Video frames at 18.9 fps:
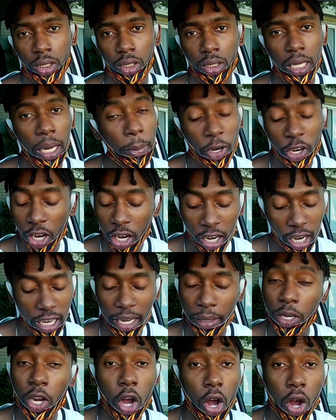Them
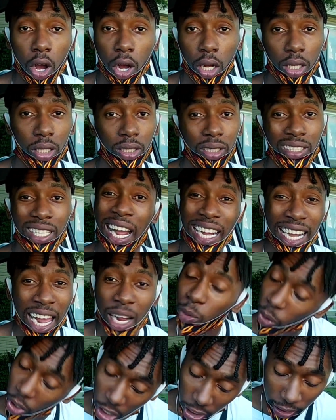girl, no, that
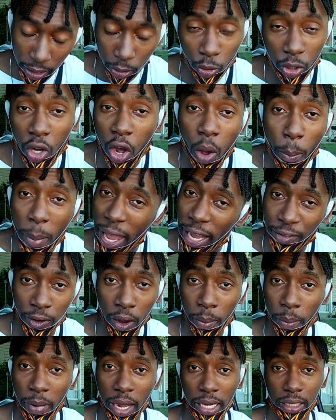not working. We don't beg
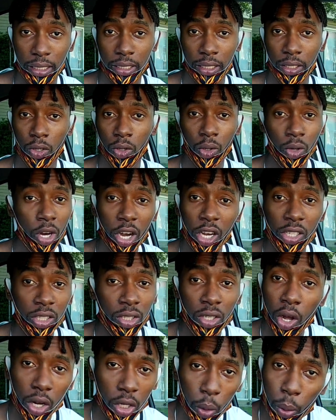from man. Girl,
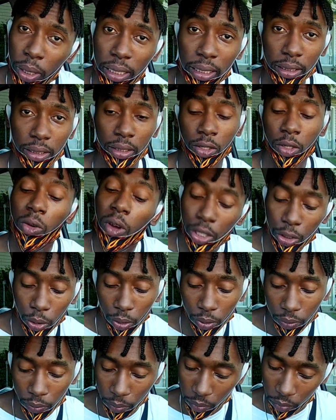don't do it. Run
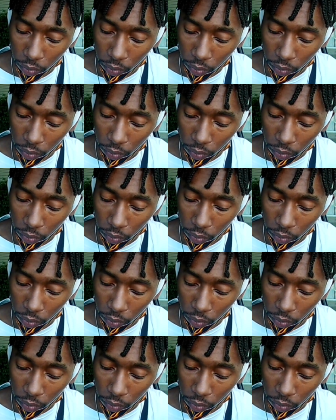tune.